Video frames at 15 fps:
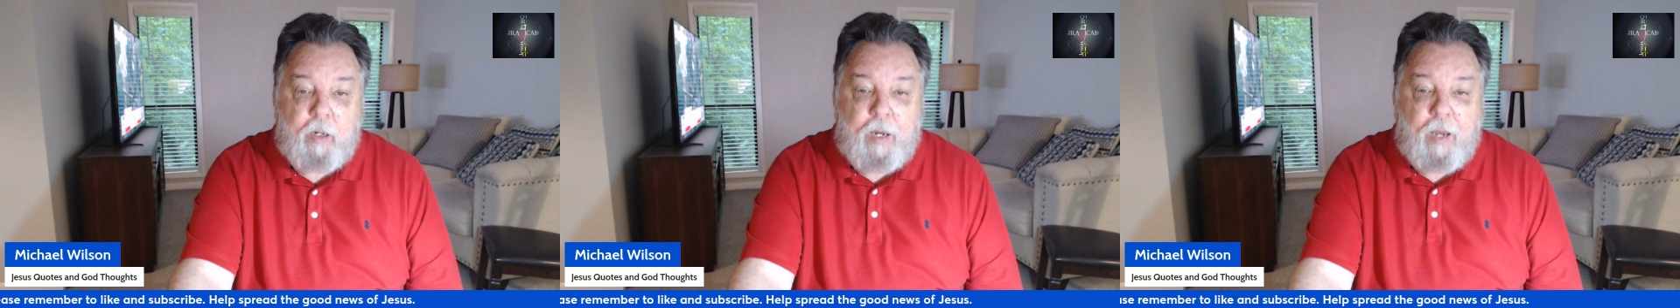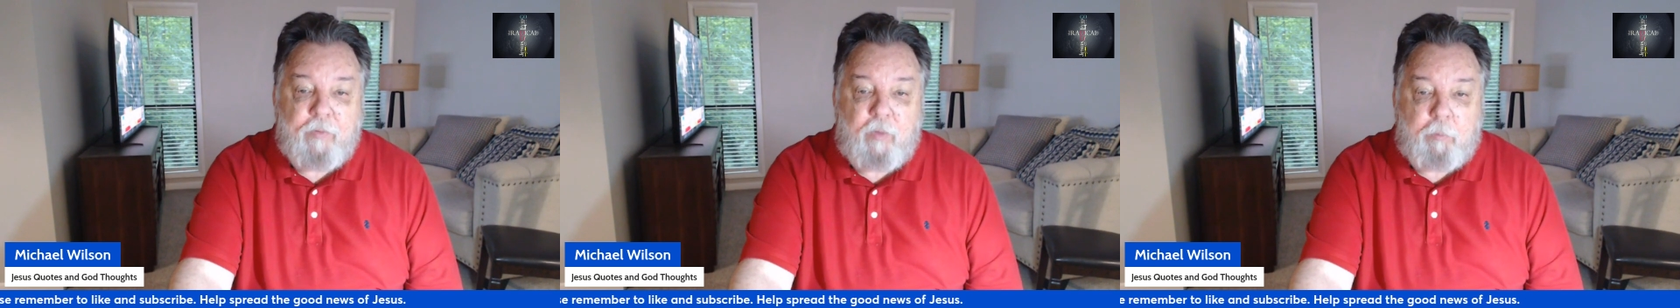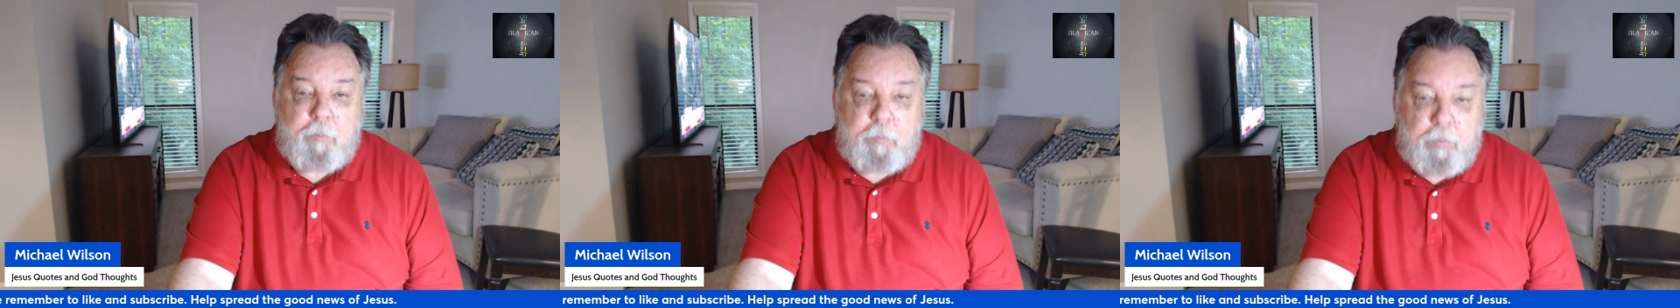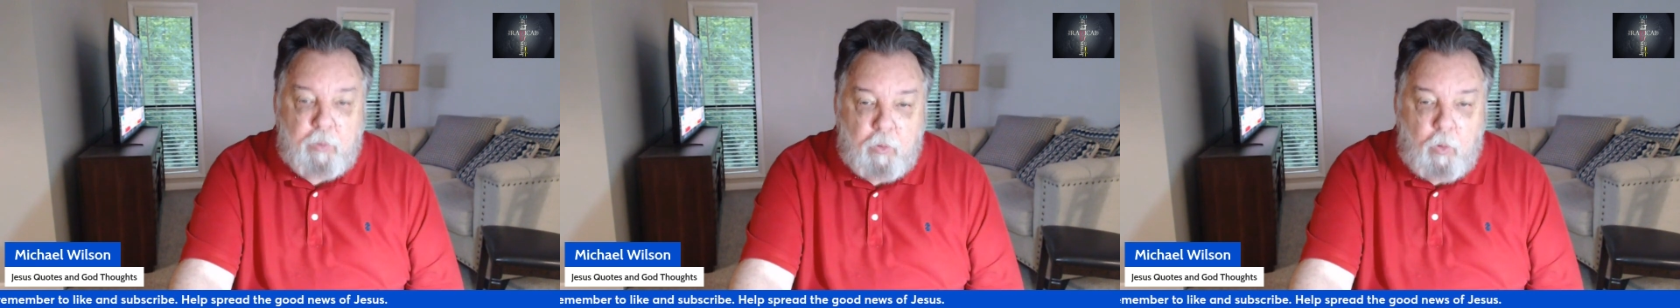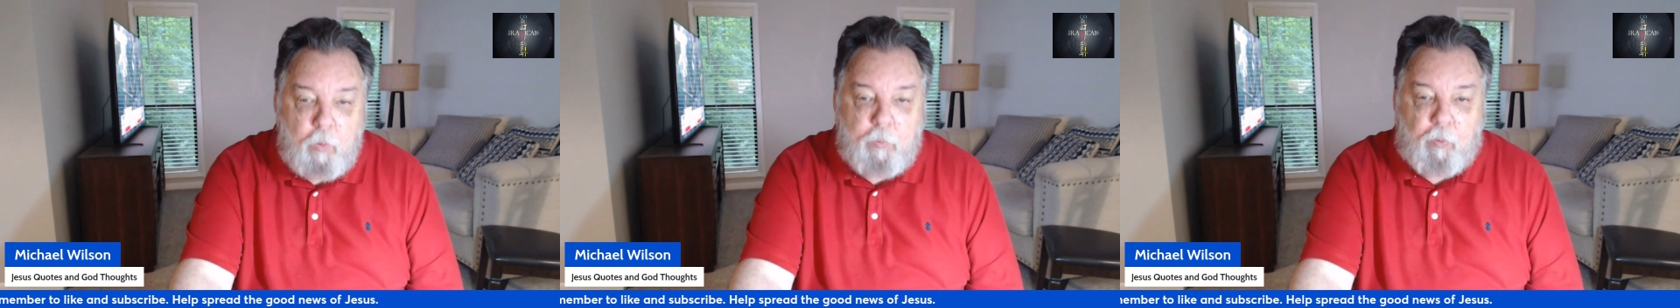as a
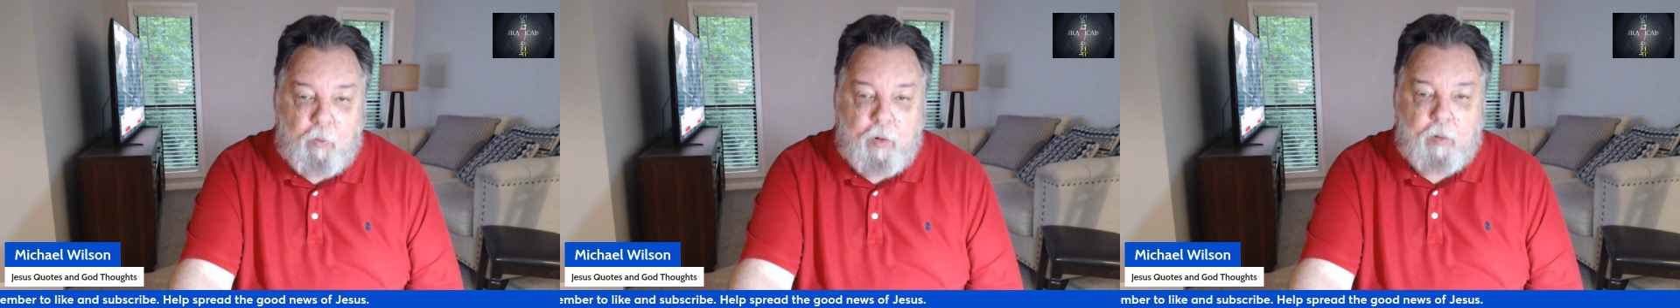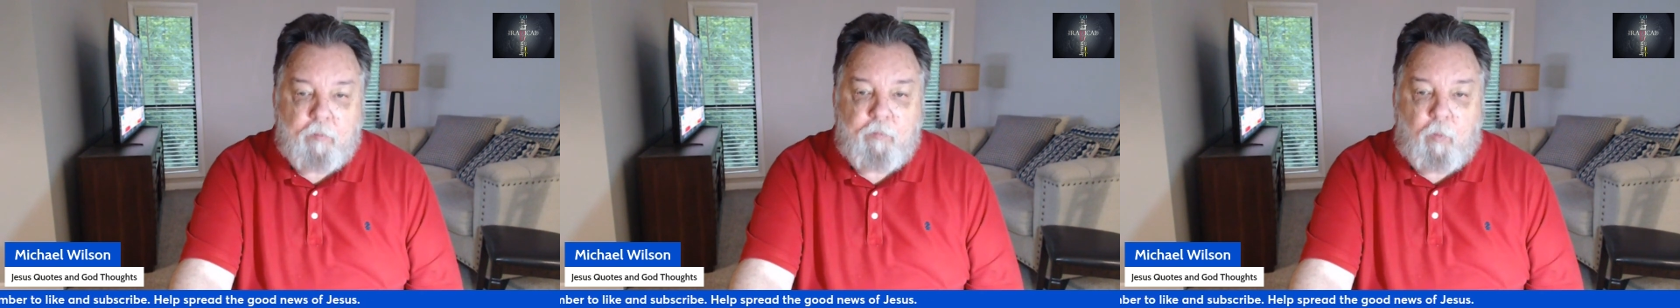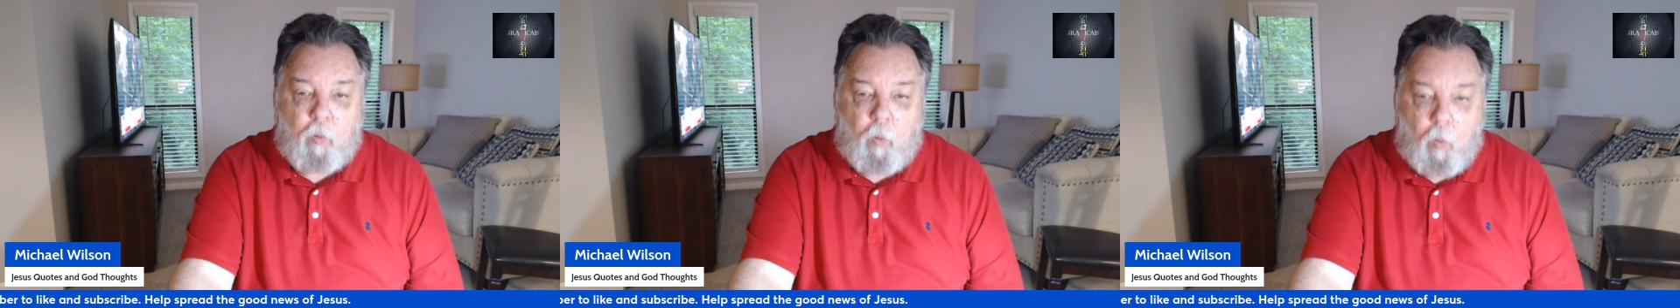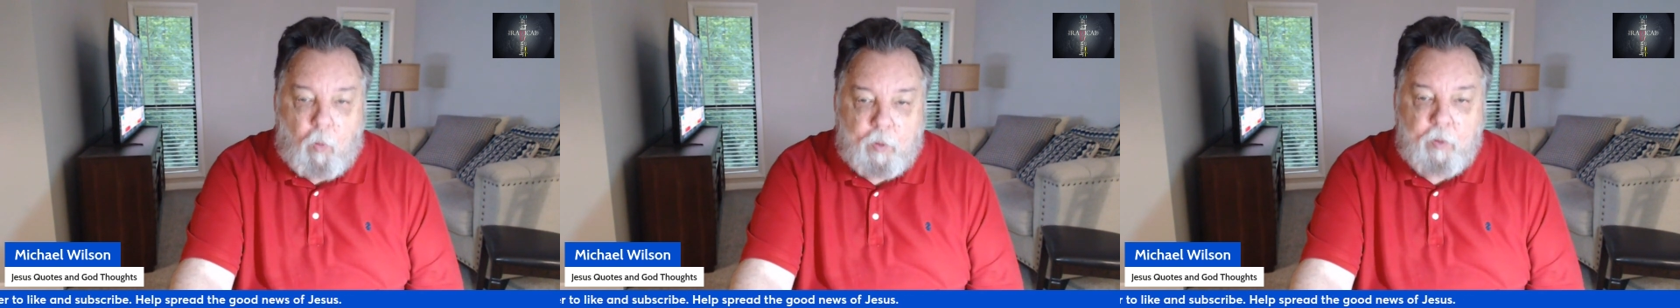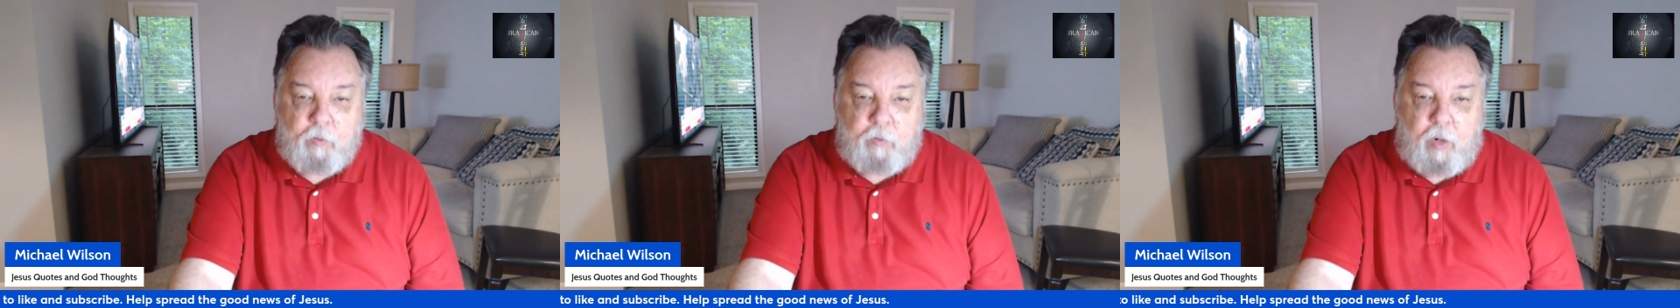blueprint for
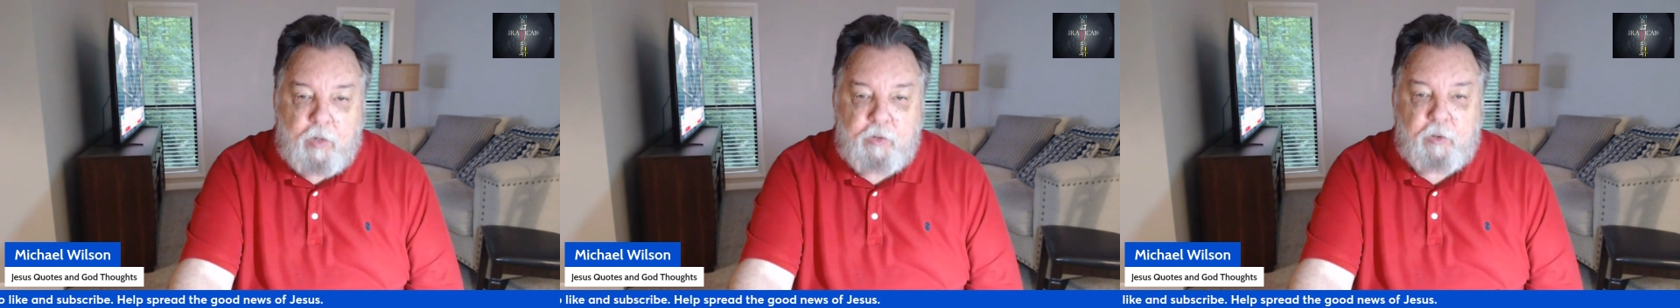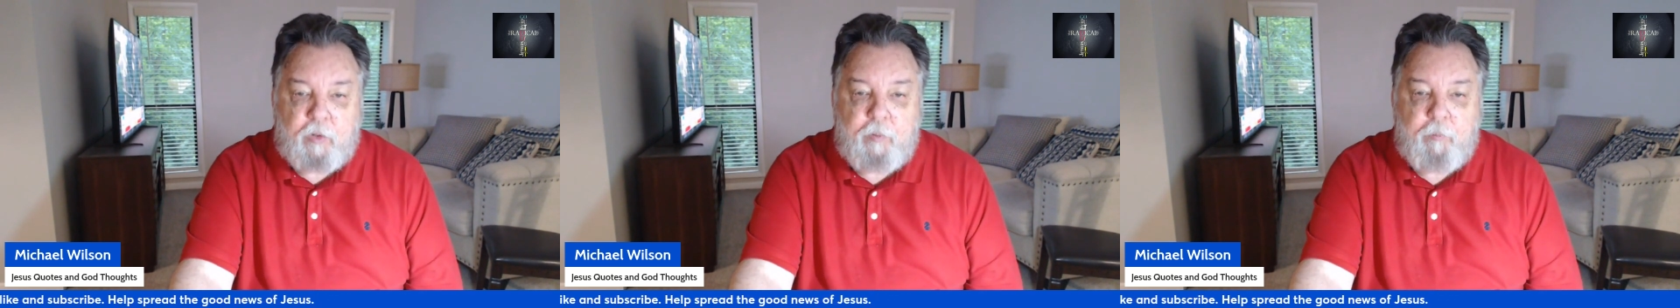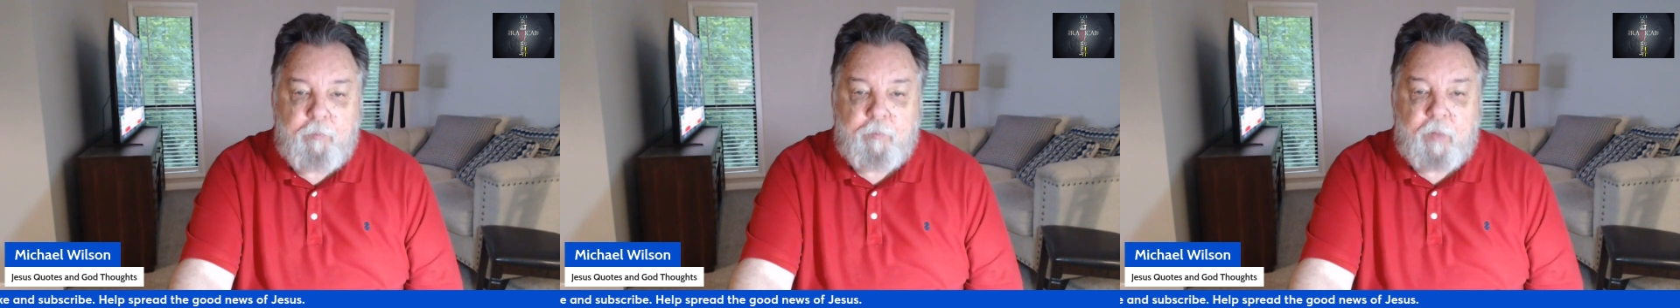organization